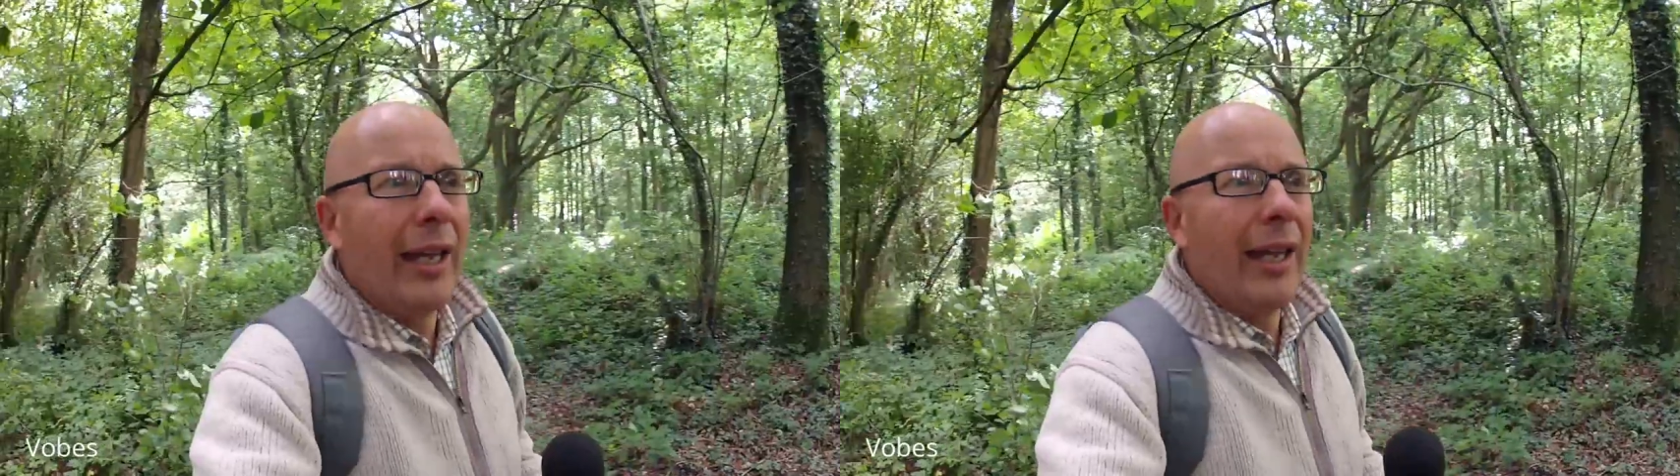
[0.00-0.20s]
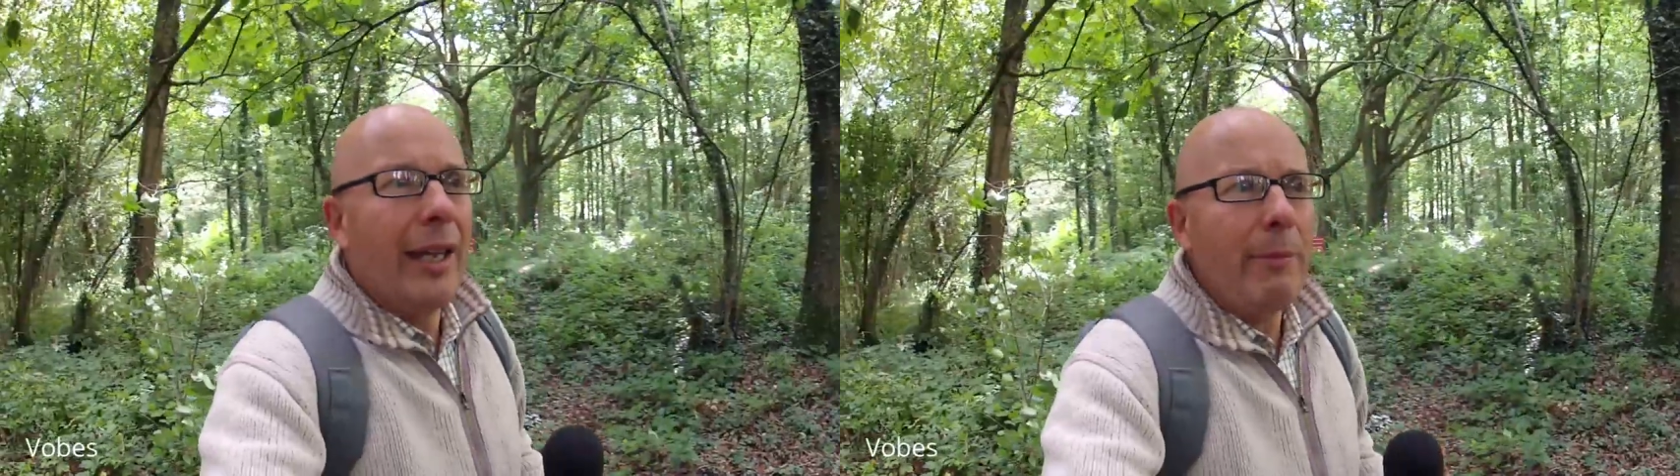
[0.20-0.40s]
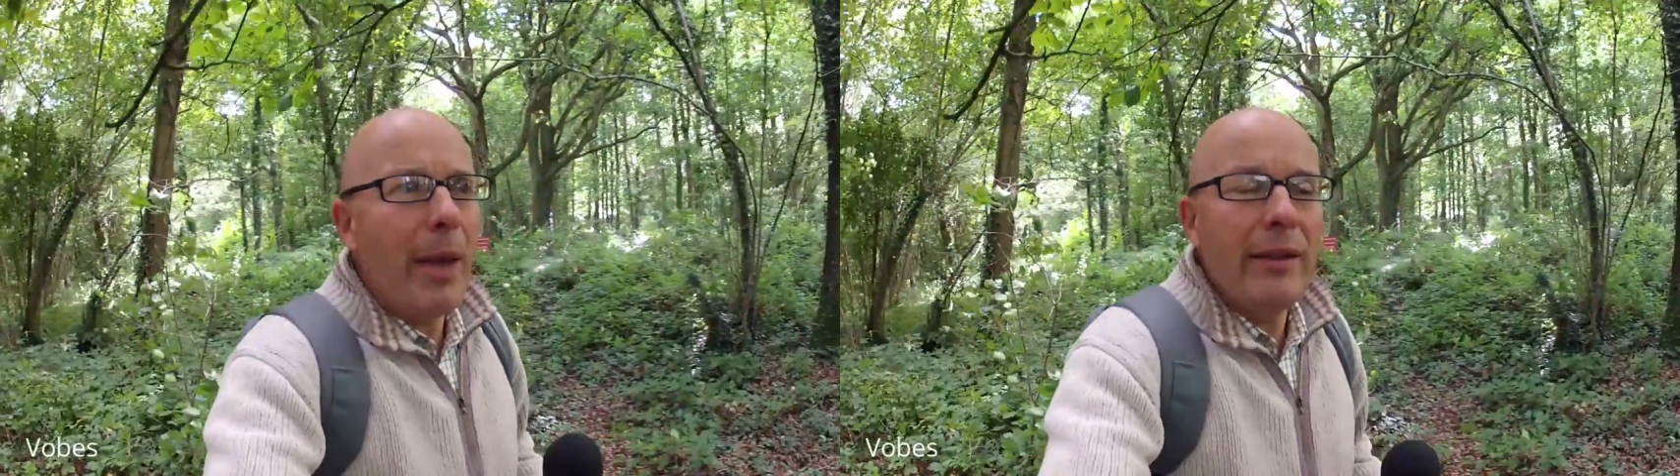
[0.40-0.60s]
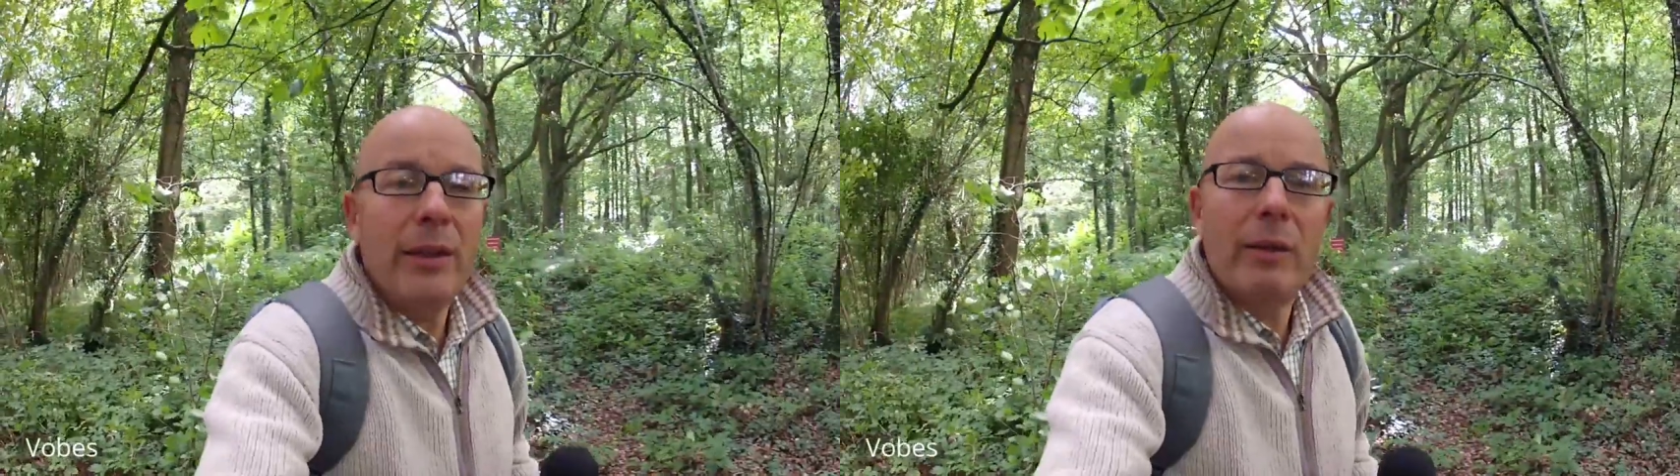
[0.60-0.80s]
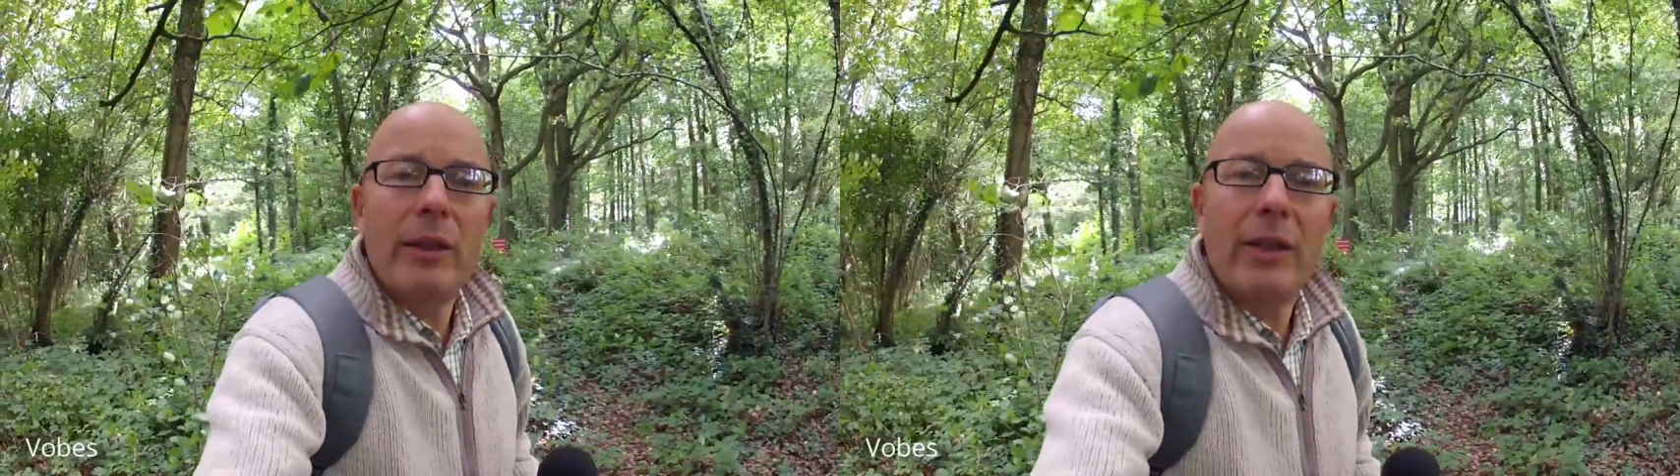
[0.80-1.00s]
it meant
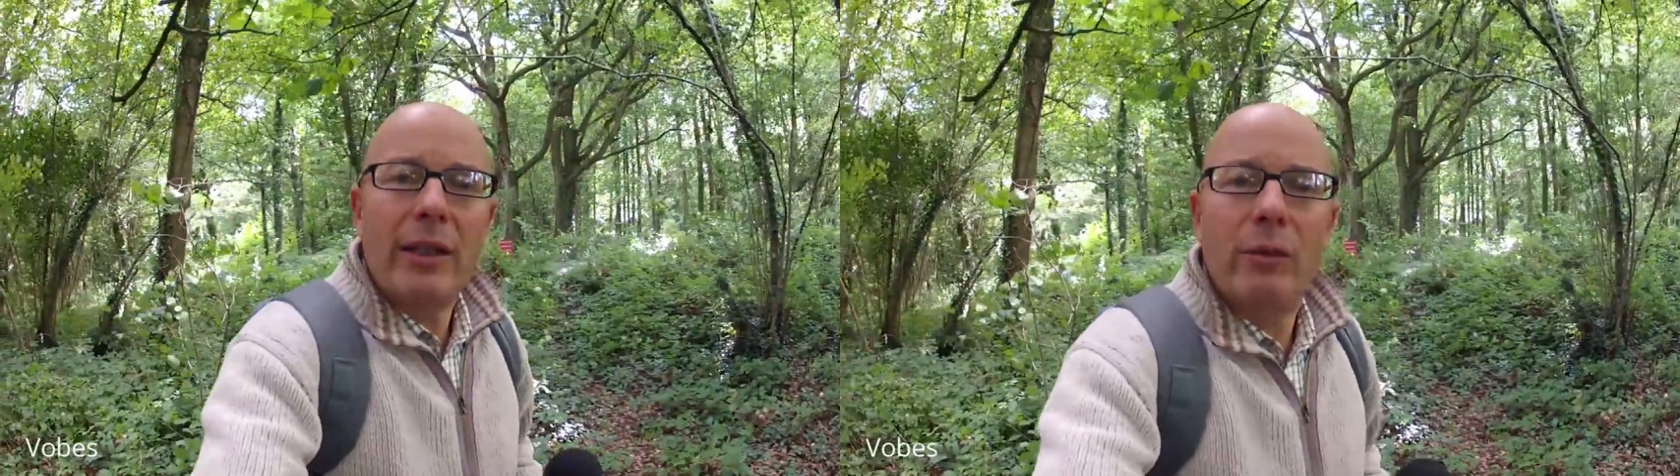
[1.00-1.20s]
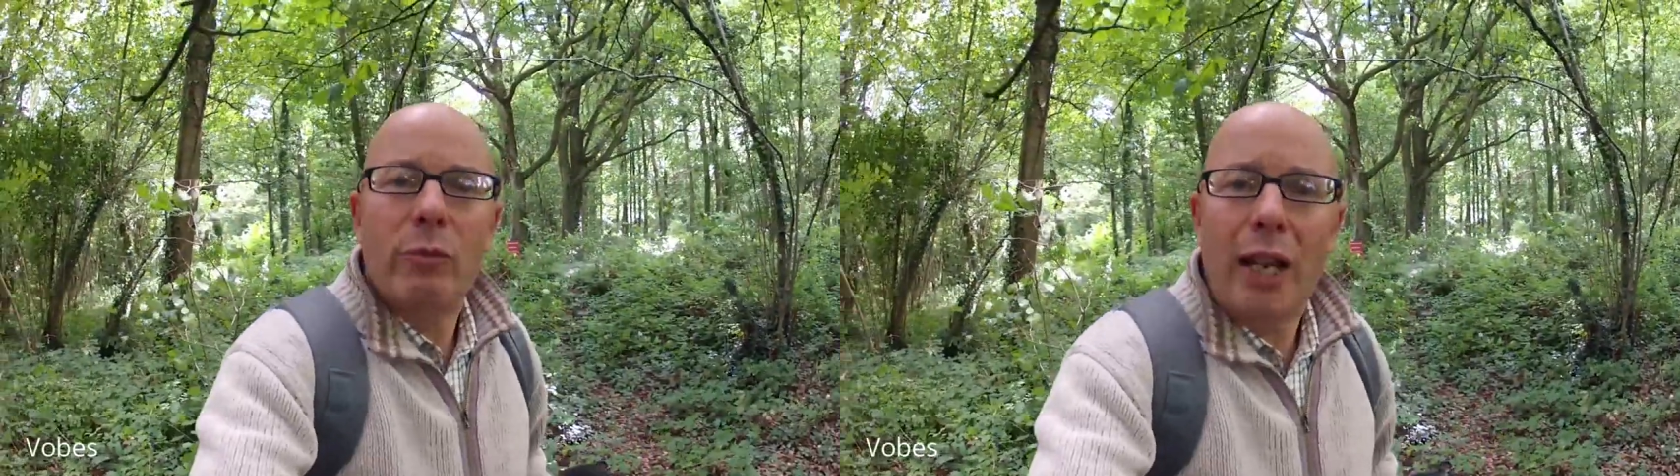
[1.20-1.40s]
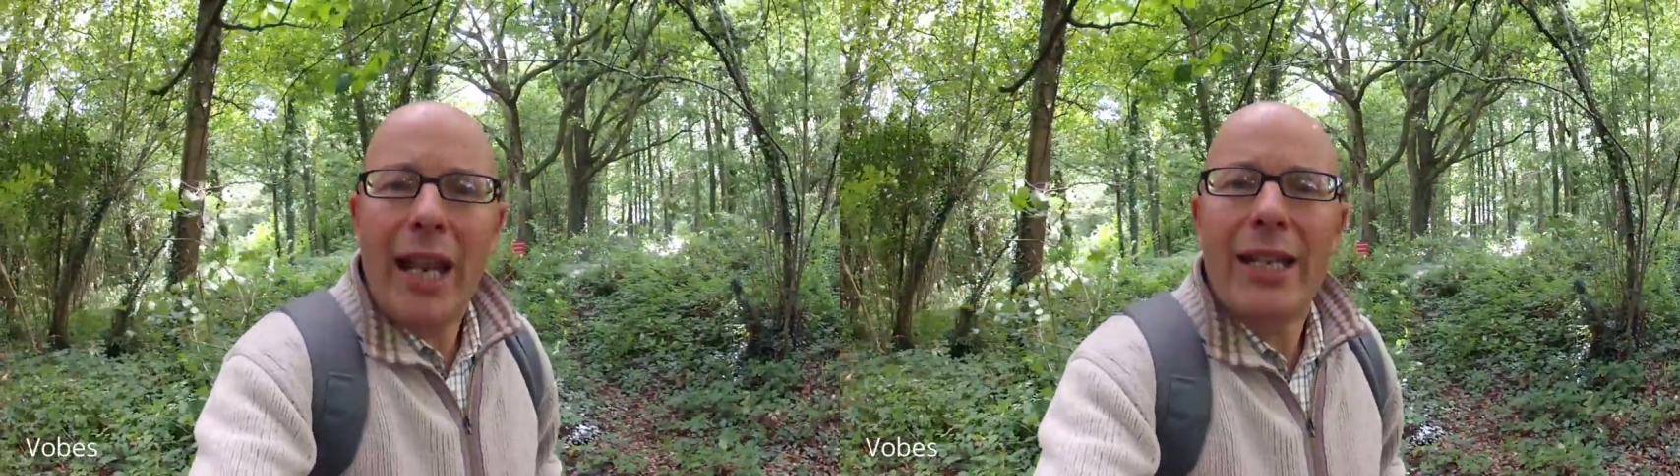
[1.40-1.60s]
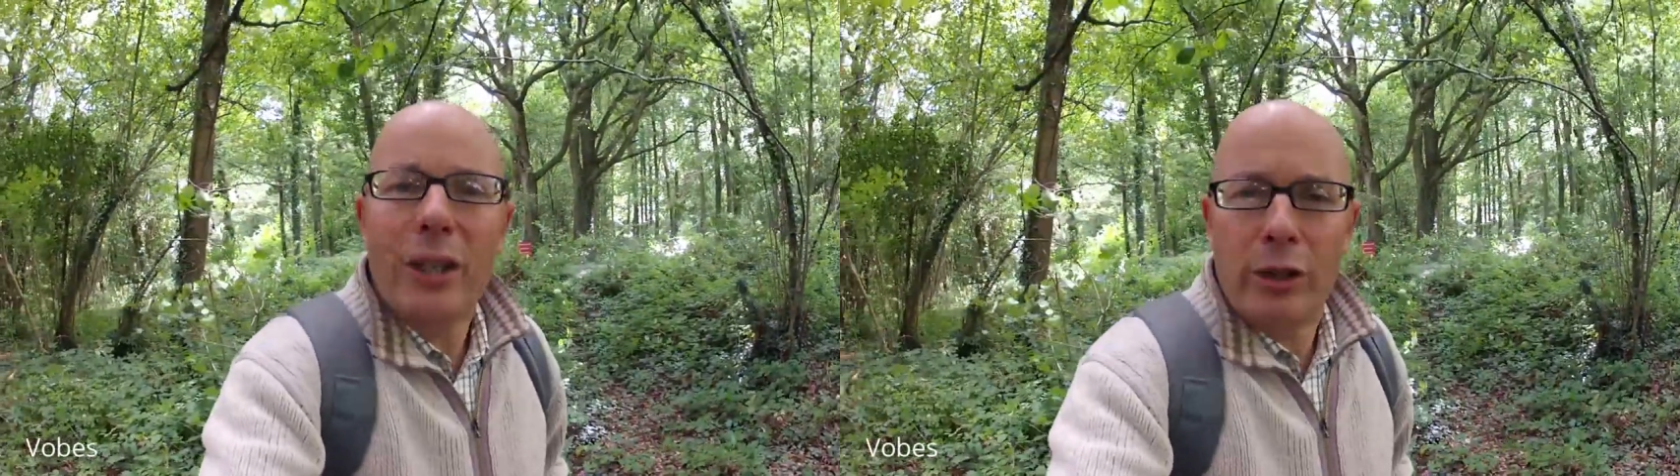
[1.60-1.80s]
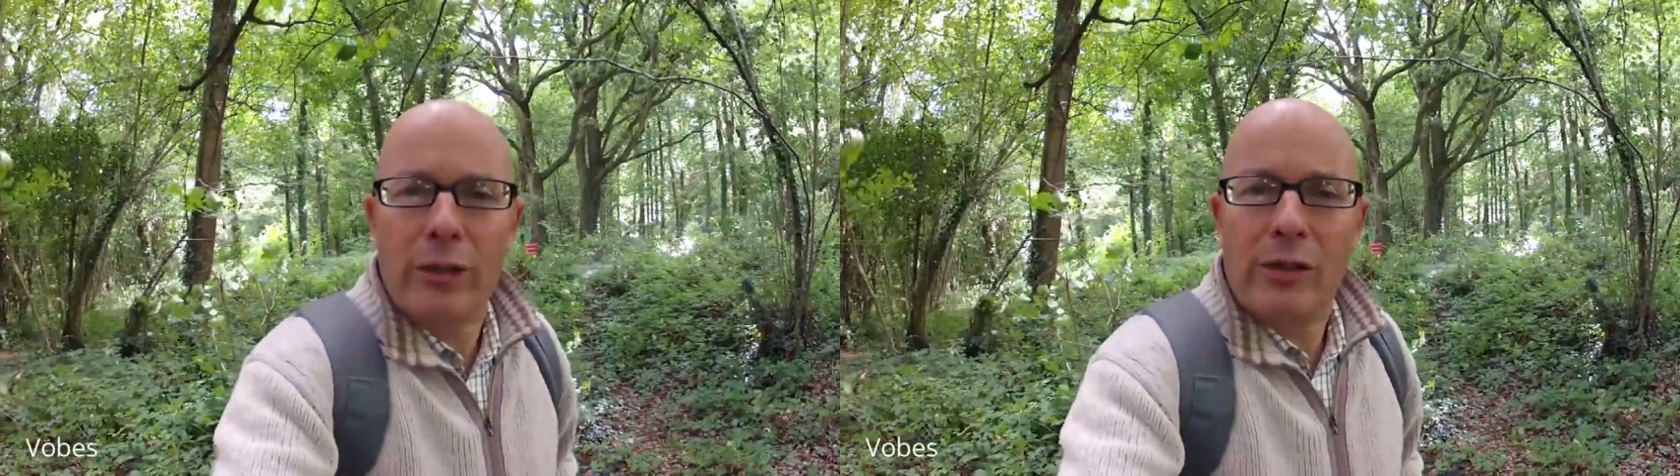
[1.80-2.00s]
that
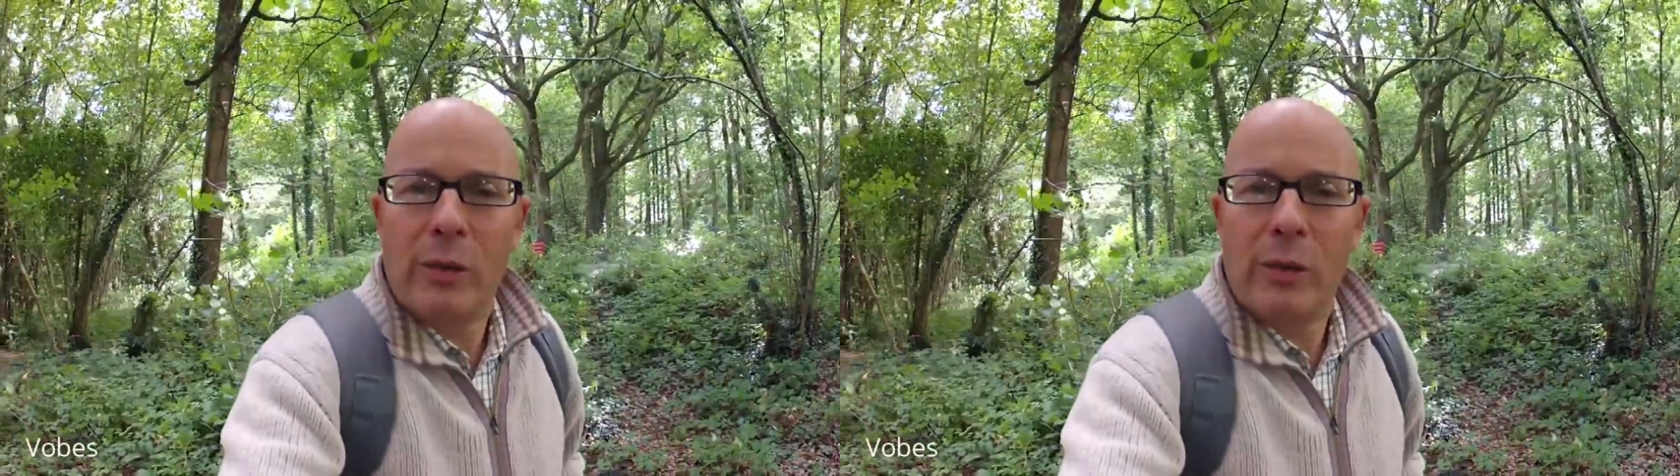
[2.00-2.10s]
relations